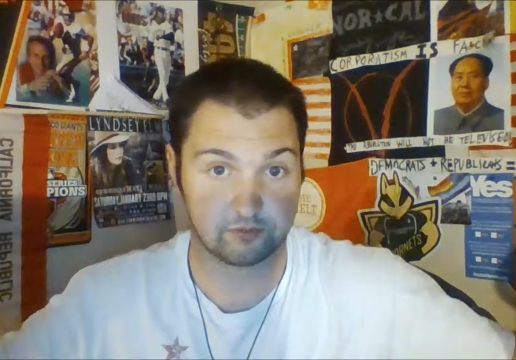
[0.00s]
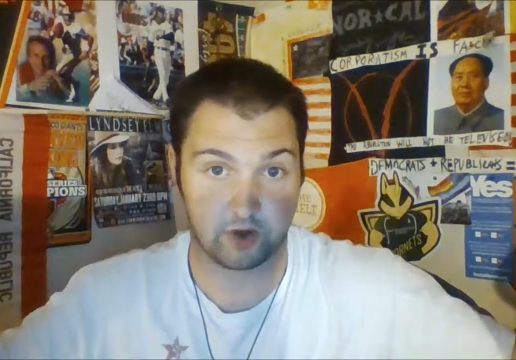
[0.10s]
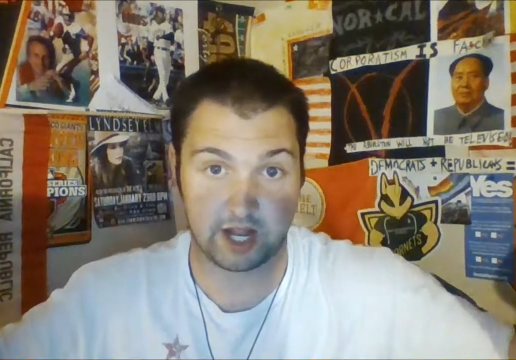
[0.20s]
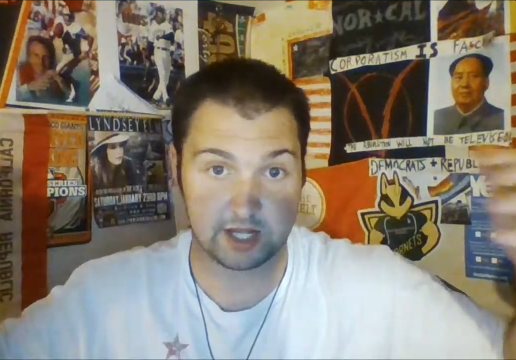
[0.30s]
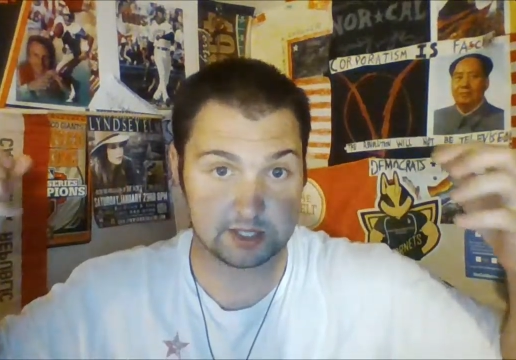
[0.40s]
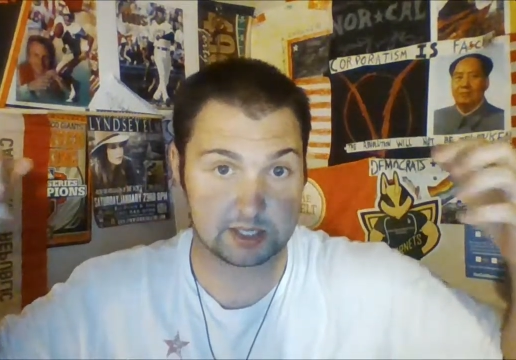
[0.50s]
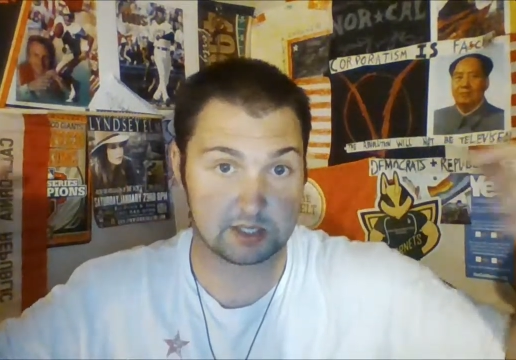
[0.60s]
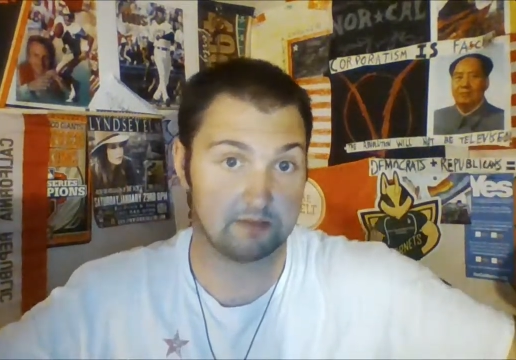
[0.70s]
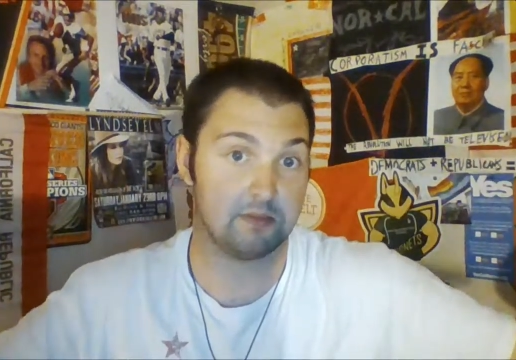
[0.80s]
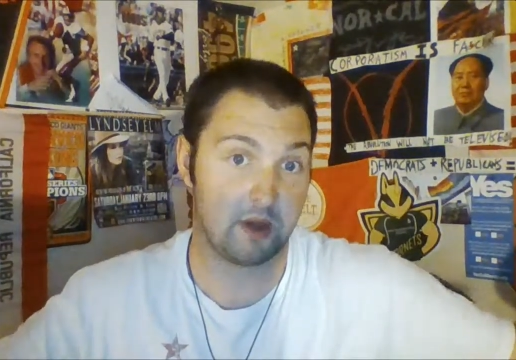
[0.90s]
Speaker 1: rants,
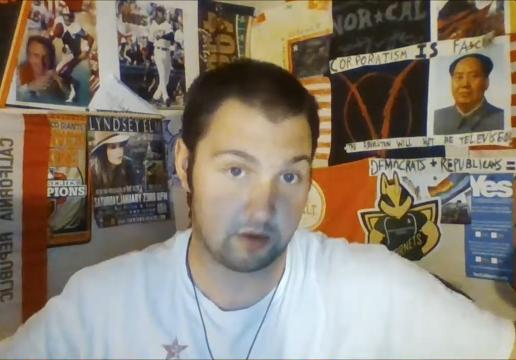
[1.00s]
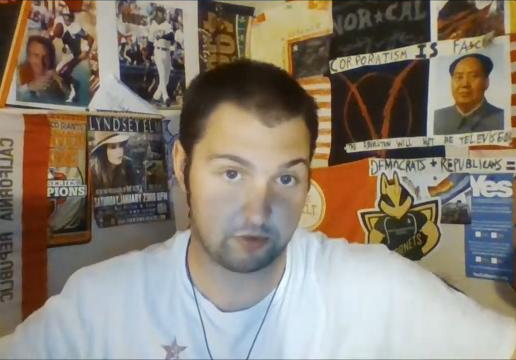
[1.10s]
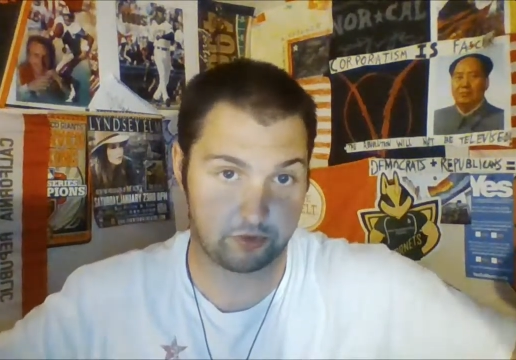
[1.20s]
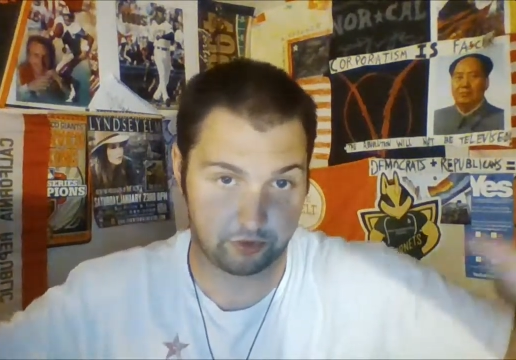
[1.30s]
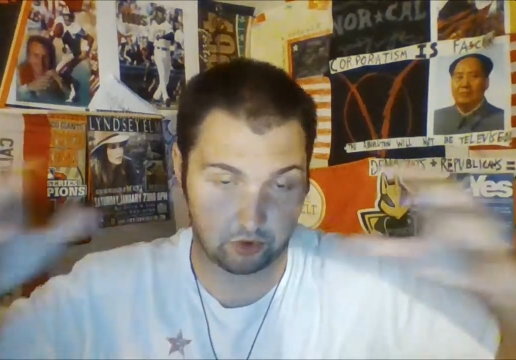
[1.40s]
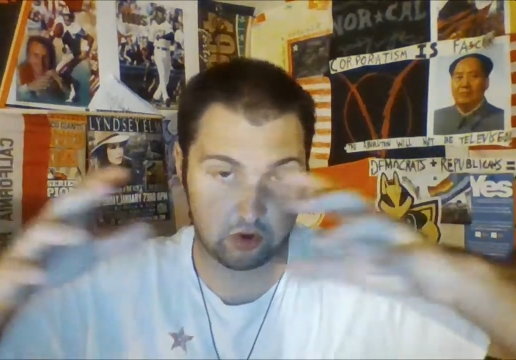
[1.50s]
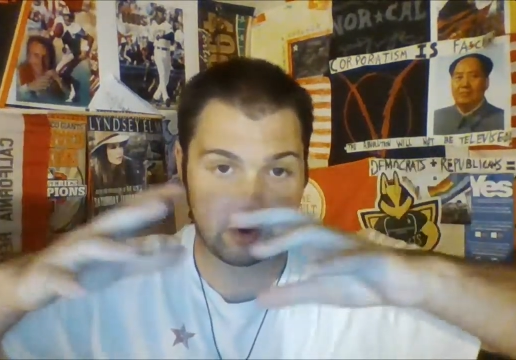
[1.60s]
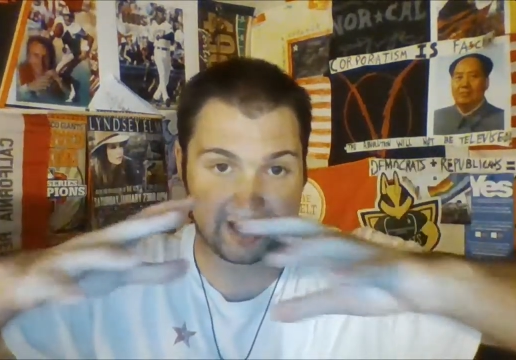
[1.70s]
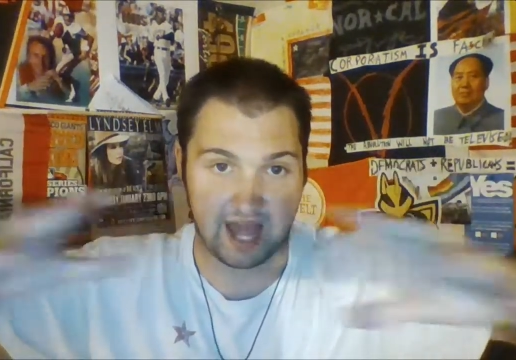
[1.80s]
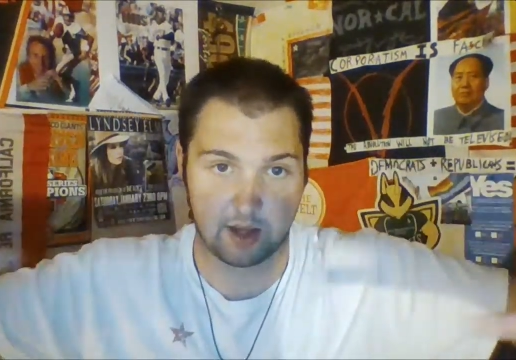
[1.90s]
some
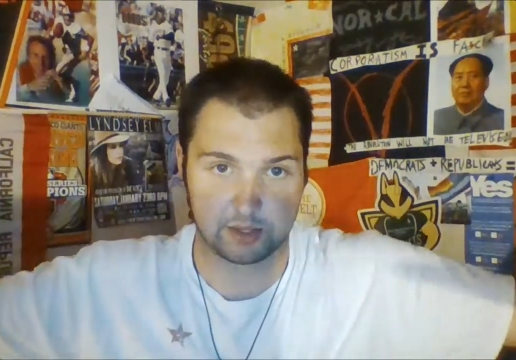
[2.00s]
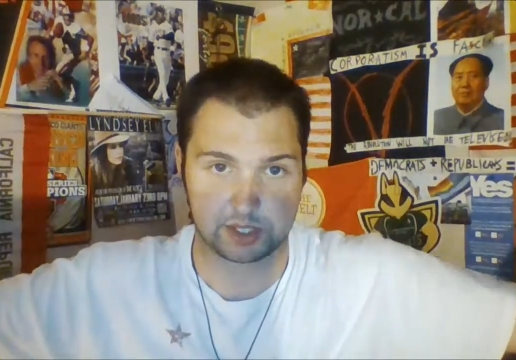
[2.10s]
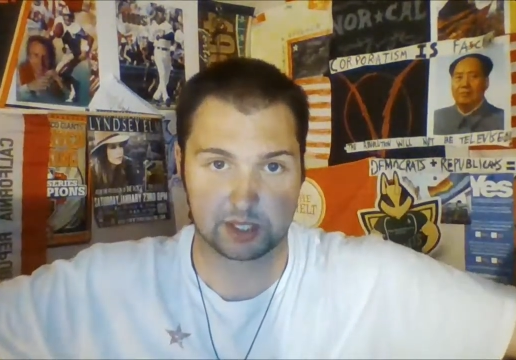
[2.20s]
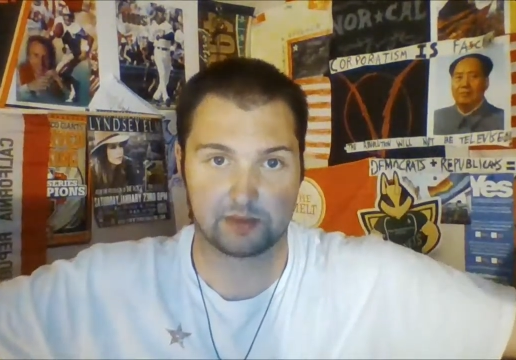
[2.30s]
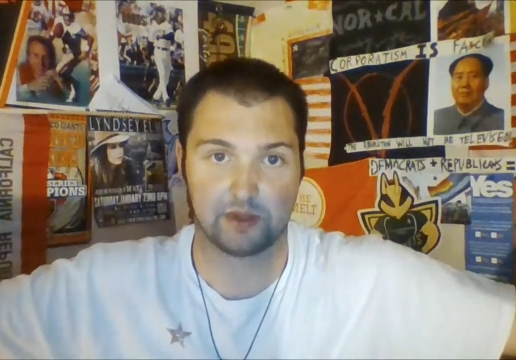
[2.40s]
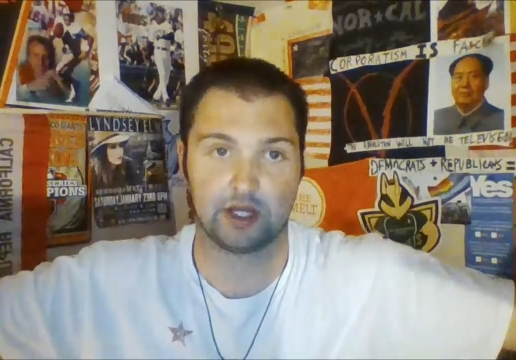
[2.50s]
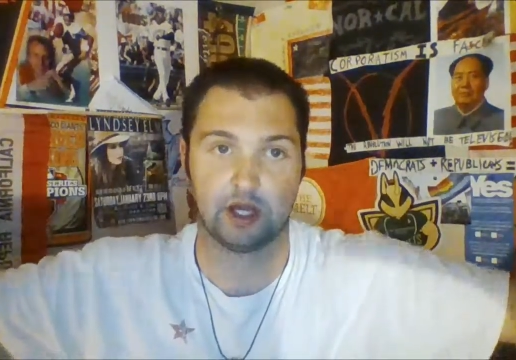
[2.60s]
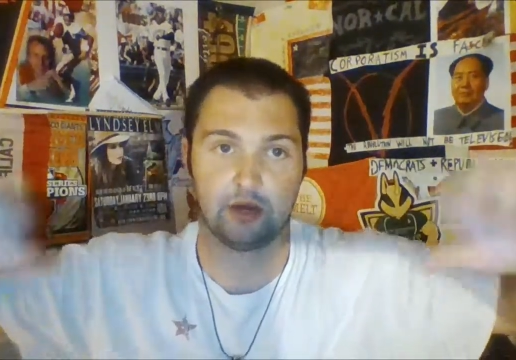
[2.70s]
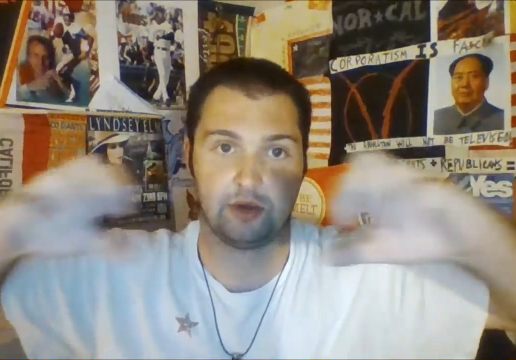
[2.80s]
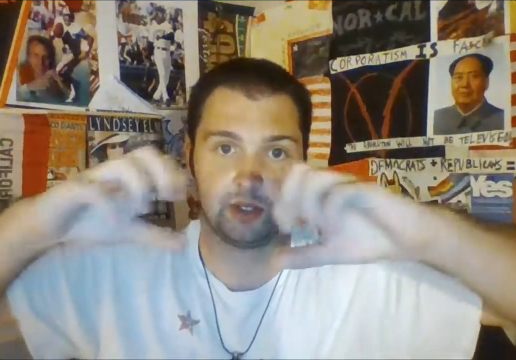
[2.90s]
thorough analysis
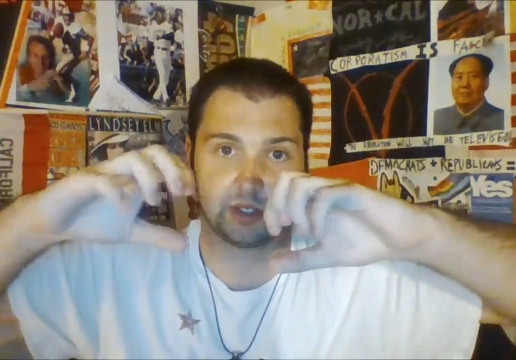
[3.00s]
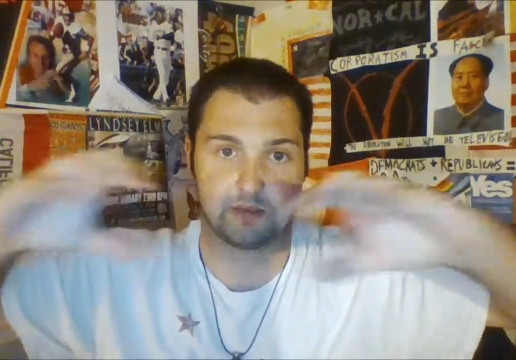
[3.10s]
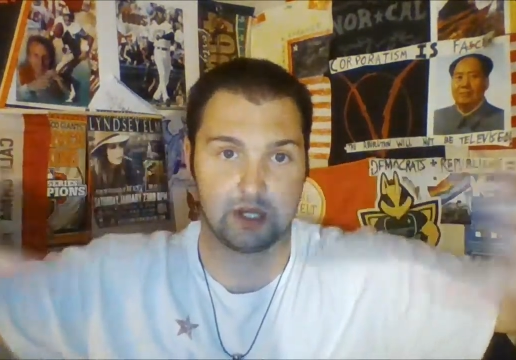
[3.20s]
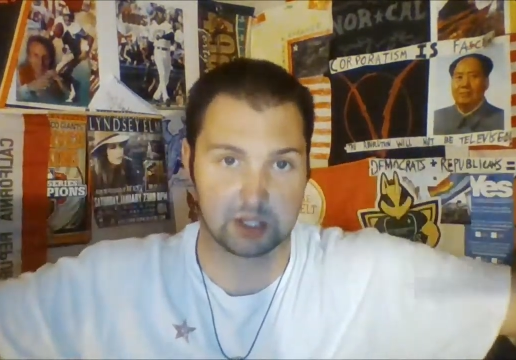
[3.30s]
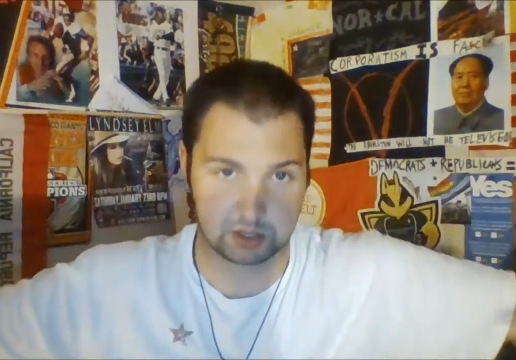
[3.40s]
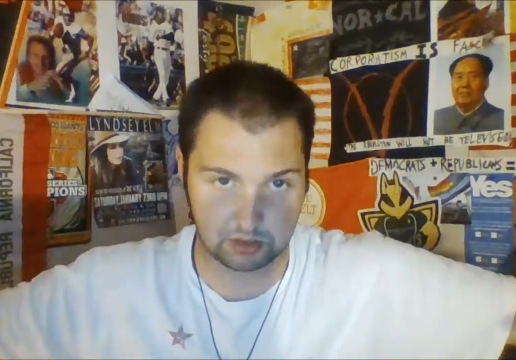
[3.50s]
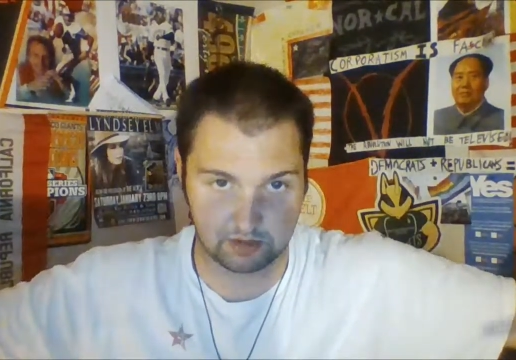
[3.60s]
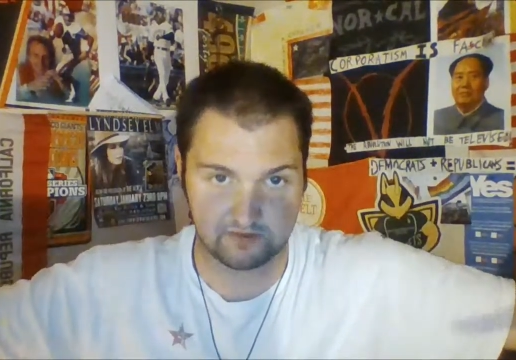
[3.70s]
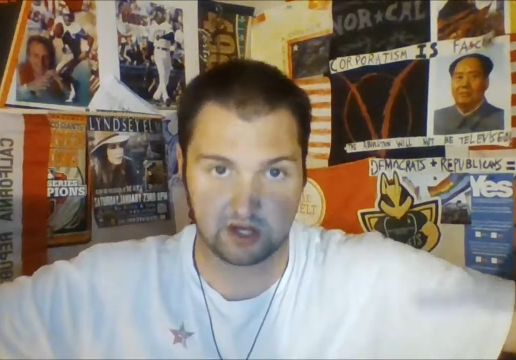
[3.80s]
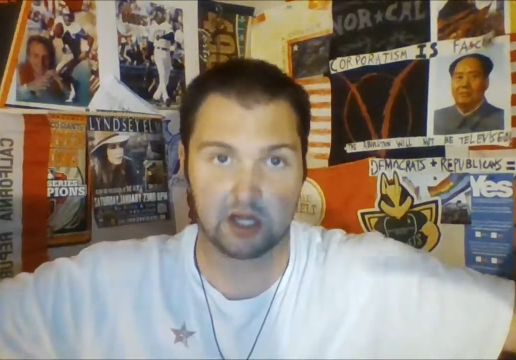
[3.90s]
videos, some
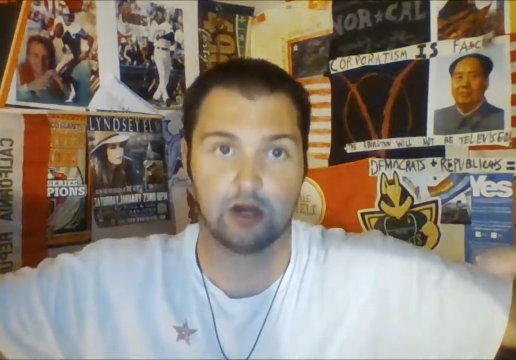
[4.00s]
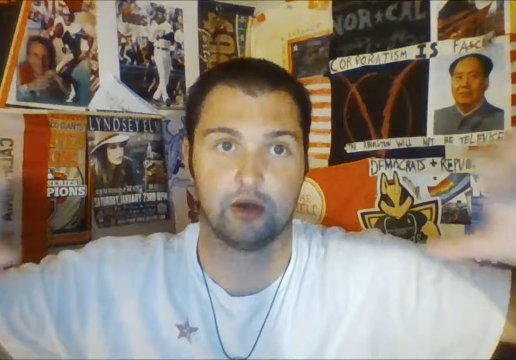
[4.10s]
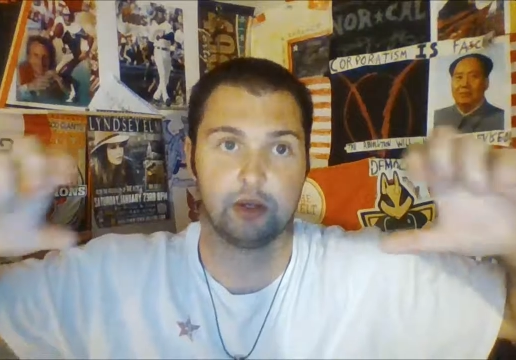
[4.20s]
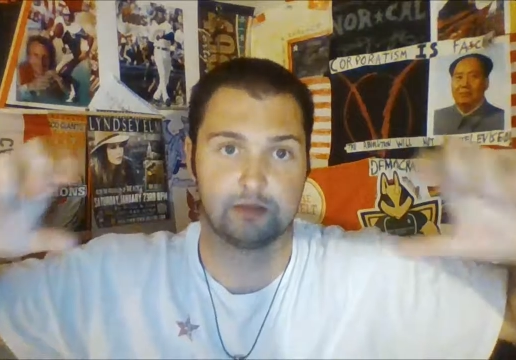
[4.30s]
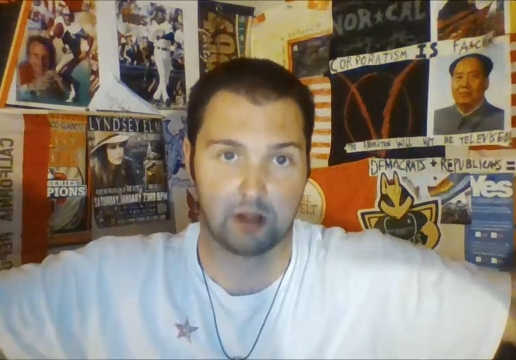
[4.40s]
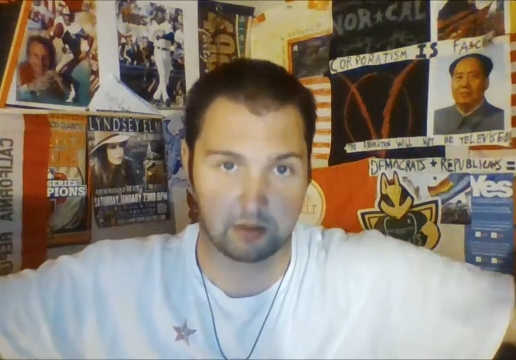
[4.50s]
history videos,